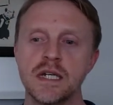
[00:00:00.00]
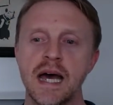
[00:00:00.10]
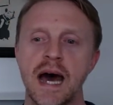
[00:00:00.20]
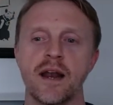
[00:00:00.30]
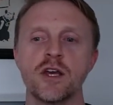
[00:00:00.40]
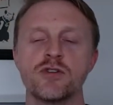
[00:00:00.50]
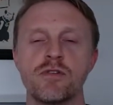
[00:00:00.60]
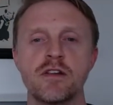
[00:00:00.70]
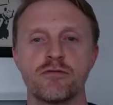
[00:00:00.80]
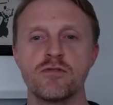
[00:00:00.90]
I'd like you to read
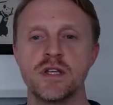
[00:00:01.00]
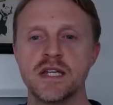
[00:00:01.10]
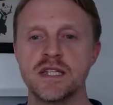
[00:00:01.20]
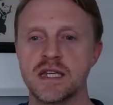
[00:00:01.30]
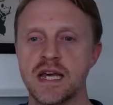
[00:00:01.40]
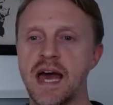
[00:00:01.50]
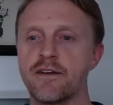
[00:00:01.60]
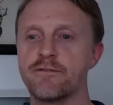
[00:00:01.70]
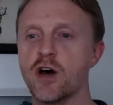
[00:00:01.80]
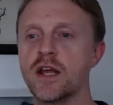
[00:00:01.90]
through this and
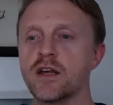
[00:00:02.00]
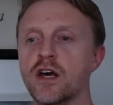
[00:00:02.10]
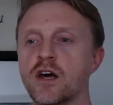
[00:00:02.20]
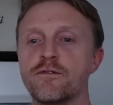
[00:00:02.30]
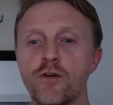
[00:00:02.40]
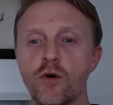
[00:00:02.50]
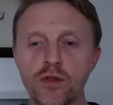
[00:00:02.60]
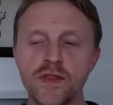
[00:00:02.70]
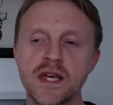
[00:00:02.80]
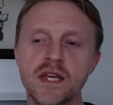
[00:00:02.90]
find 4
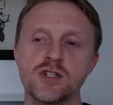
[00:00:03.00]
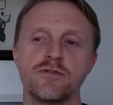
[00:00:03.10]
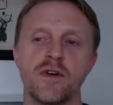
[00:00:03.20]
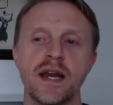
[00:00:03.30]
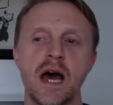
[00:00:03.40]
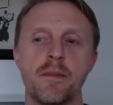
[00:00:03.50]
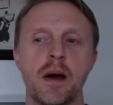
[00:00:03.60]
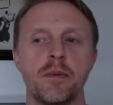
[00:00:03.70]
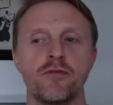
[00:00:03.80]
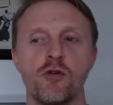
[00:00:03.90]
things you find out about
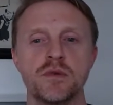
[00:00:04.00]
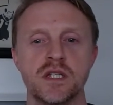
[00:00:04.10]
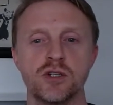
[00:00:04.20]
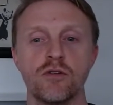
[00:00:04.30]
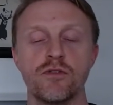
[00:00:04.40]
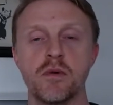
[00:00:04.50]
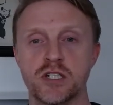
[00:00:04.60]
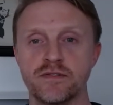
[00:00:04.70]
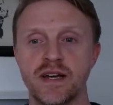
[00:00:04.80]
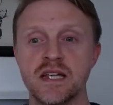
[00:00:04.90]
performances of the Merchant
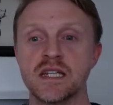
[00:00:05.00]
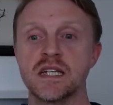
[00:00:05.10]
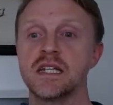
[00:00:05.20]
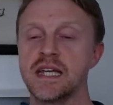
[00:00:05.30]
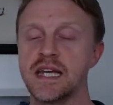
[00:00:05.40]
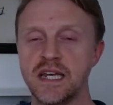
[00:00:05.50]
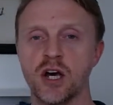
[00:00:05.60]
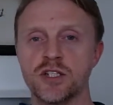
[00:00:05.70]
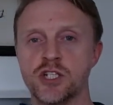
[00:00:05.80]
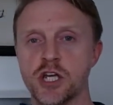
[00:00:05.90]
of Venice in
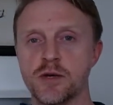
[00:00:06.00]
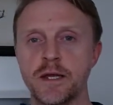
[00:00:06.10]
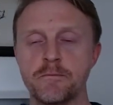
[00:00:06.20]
Nazi Germany.